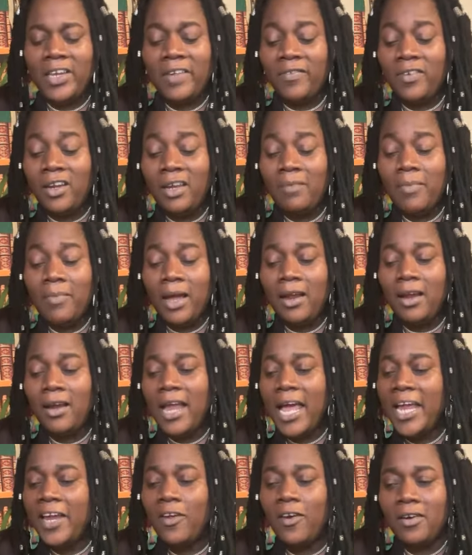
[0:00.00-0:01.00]
Even though the man
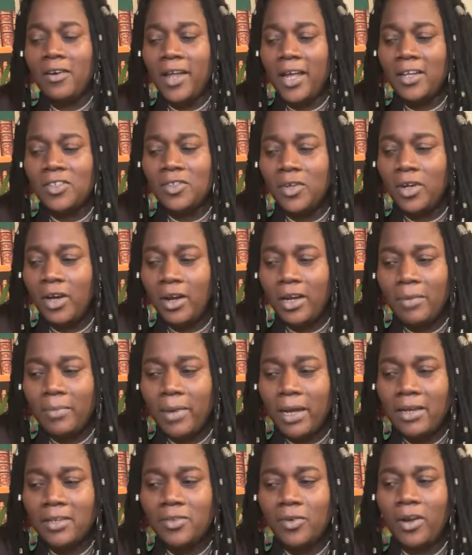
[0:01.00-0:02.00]
lie down next to her, the
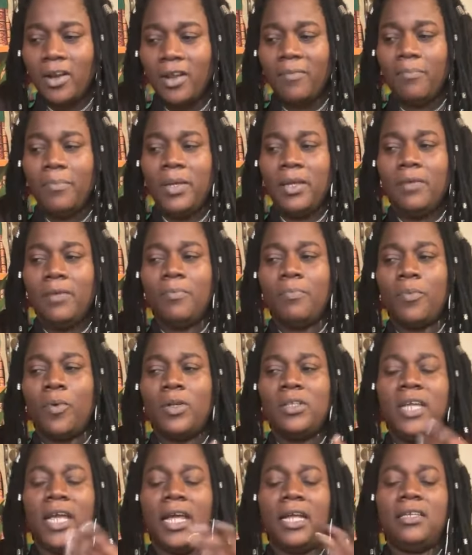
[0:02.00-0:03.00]
man is gonna be
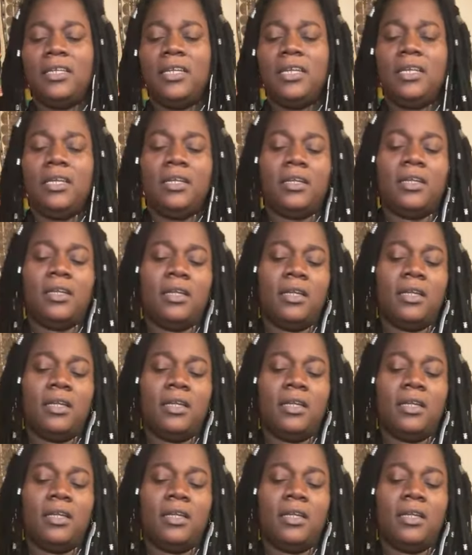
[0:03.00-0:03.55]
protected